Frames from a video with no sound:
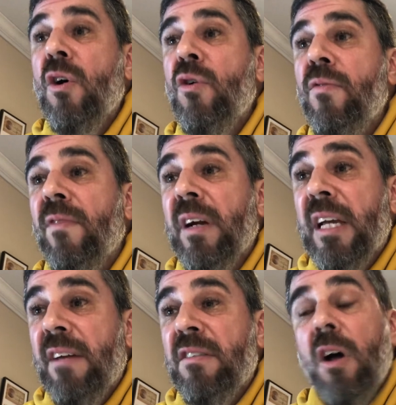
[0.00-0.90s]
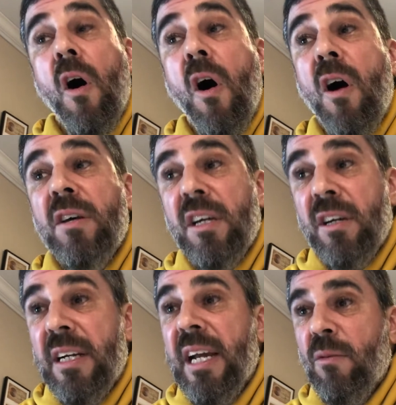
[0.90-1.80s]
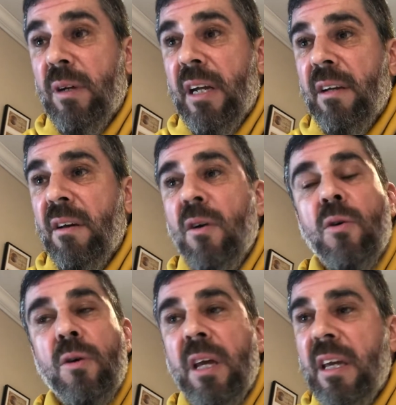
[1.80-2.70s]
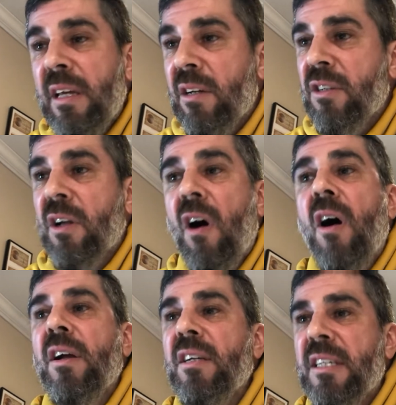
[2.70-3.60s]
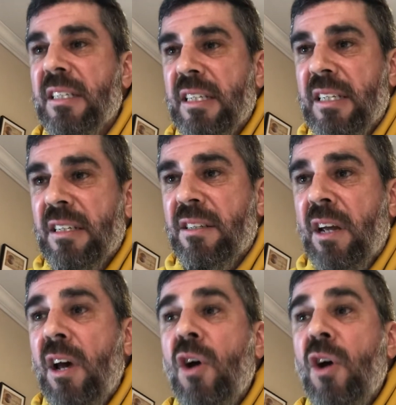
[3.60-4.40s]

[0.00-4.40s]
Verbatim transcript: who forgives all your iniquity, who heals all your diseases,